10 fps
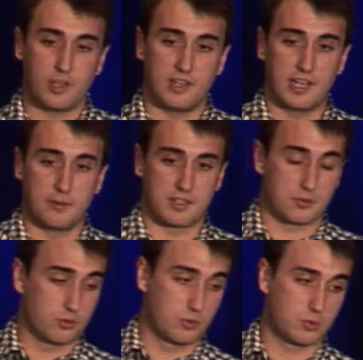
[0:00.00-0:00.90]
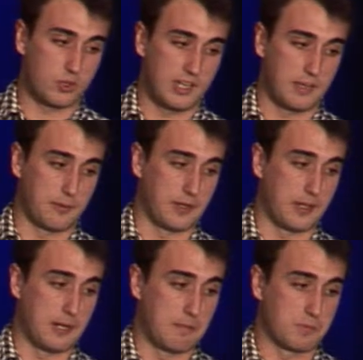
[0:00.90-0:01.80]
the
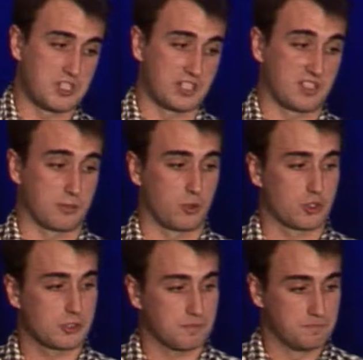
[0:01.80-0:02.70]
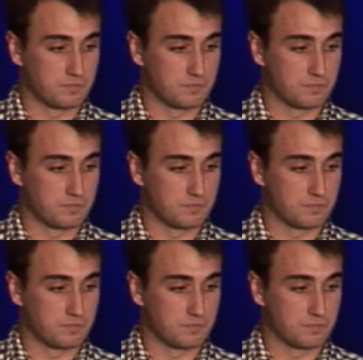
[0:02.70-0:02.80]
11 sets at most.